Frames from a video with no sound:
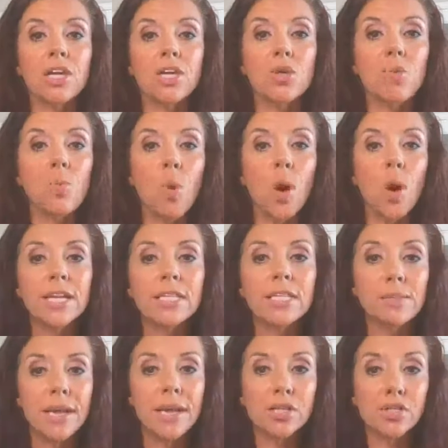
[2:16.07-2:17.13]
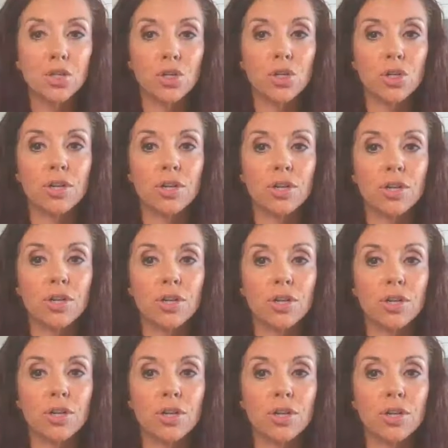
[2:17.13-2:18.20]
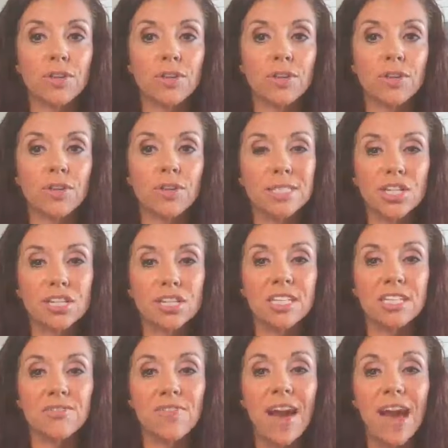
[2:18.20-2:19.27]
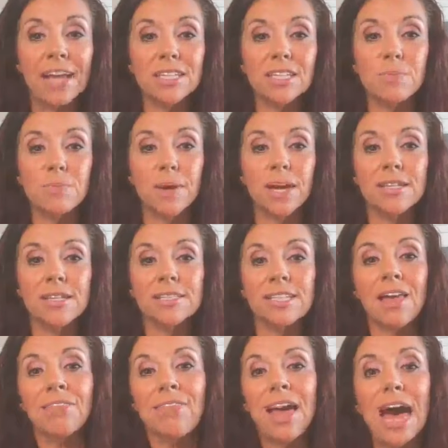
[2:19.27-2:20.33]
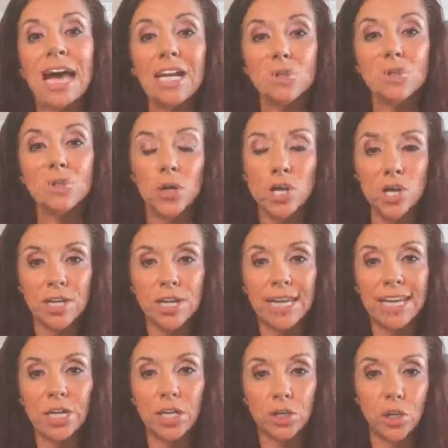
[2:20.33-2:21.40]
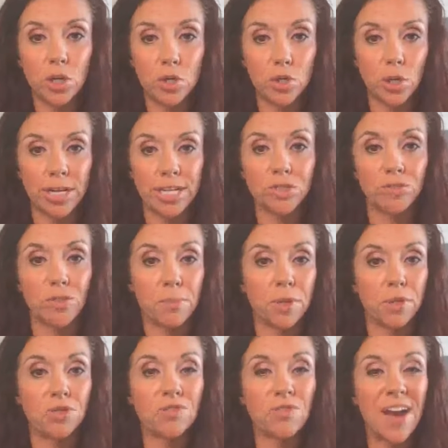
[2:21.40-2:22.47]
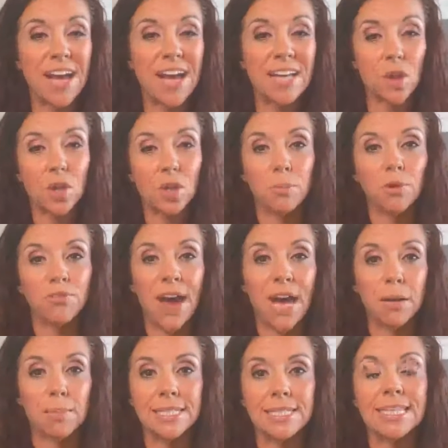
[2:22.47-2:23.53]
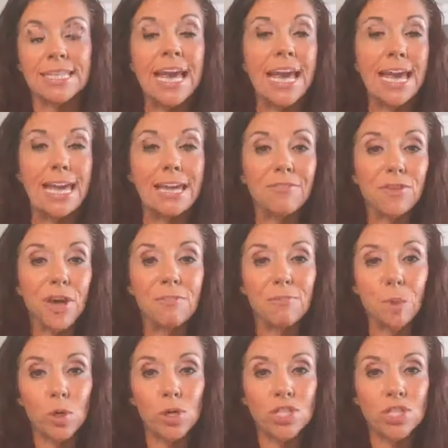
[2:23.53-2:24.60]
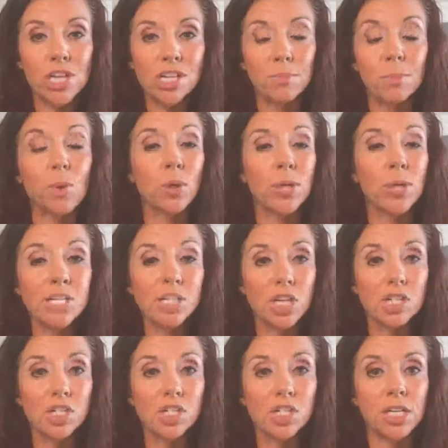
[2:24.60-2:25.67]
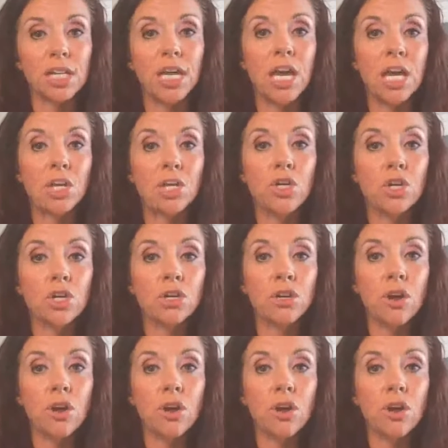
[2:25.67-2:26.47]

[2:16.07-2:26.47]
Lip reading: you want to make sure that you're able to digest these fats because that is where you're getting your nutrients from, those fat-soluble vitamins. If you have poor digestion, you